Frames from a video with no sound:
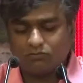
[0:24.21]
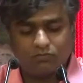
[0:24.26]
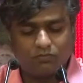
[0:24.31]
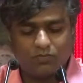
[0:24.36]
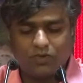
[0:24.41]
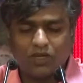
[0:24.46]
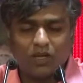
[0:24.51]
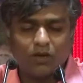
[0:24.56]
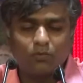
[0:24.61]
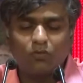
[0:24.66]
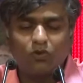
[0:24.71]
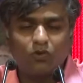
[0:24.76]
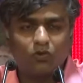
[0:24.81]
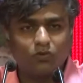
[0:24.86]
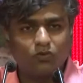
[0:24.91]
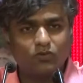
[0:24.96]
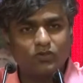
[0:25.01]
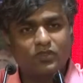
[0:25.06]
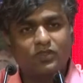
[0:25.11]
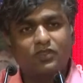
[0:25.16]
but I'm going
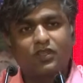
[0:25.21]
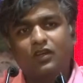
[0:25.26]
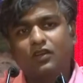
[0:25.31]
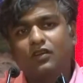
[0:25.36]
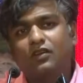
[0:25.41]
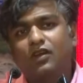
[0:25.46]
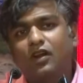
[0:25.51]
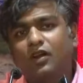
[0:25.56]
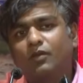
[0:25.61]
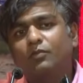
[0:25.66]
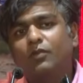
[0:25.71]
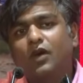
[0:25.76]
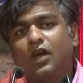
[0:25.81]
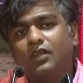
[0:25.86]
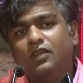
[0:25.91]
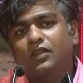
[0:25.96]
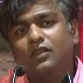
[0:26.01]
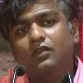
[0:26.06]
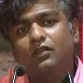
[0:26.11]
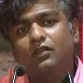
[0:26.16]
to still run by